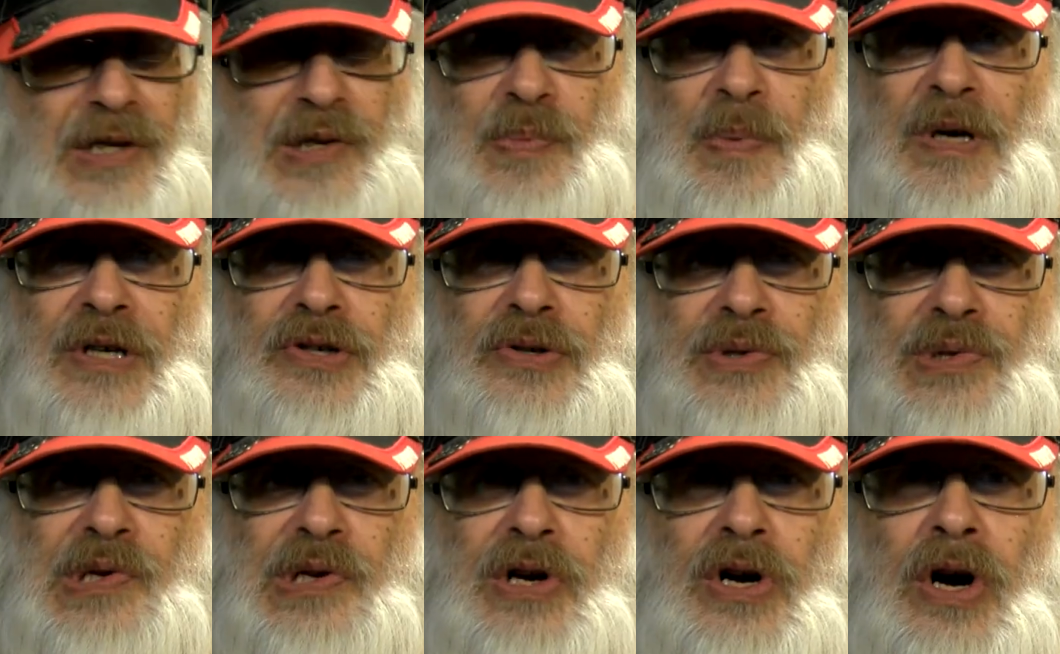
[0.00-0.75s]

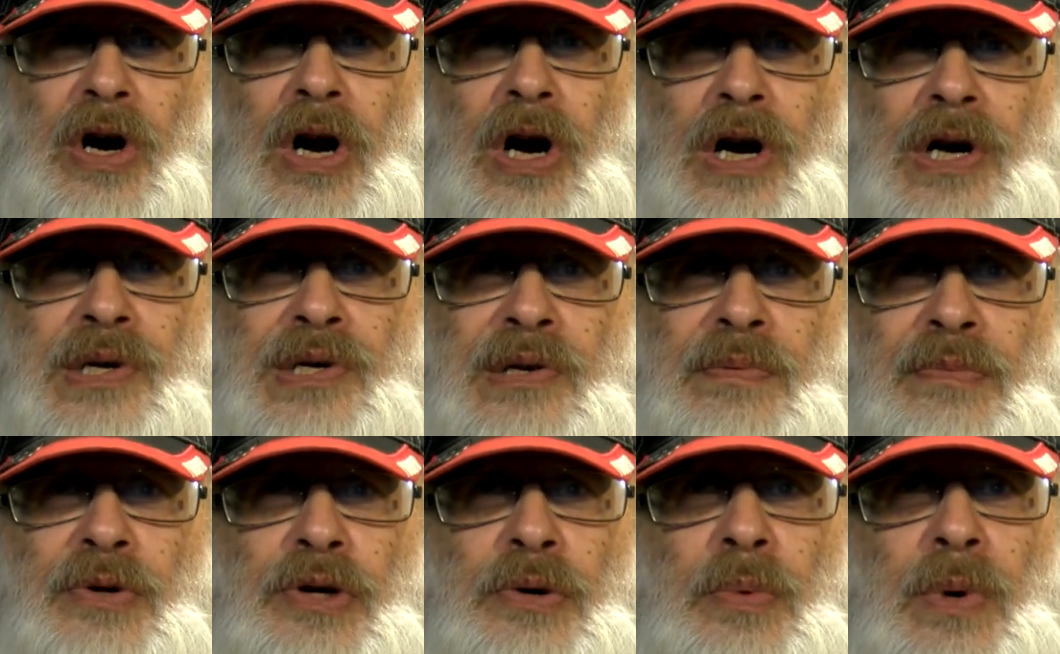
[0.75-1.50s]
special cigars,
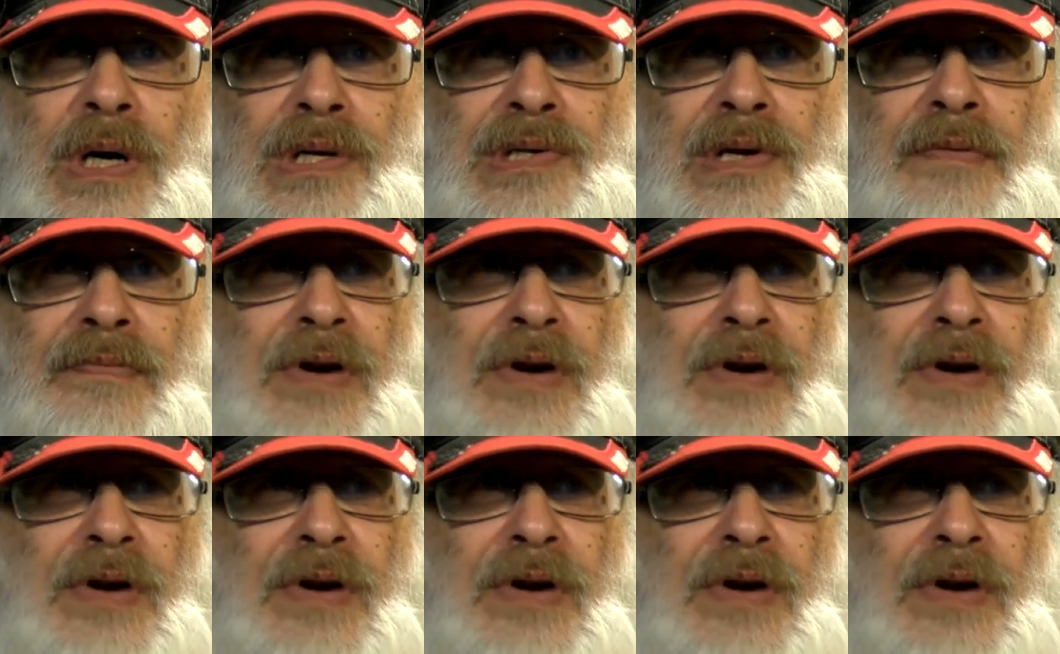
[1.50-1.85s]
some new ones that